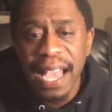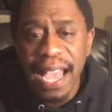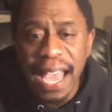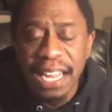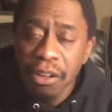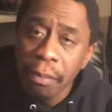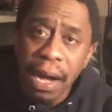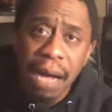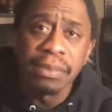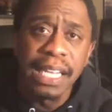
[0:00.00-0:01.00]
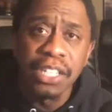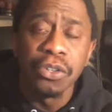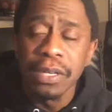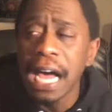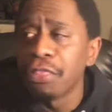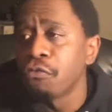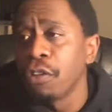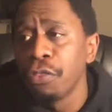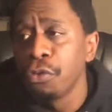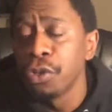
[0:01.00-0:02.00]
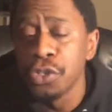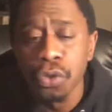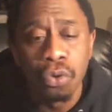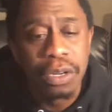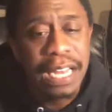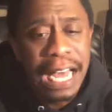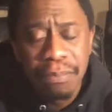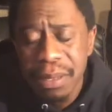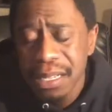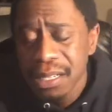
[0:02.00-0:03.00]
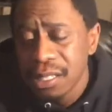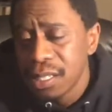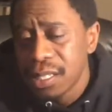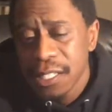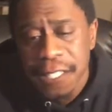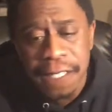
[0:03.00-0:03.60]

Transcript: and your mom telling you not to run through the store, not because